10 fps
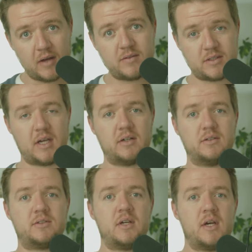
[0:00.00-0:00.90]
love
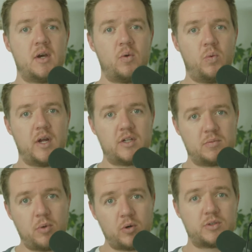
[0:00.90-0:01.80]
sales,
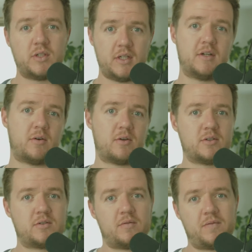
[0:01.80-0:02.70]
which most cleaning owners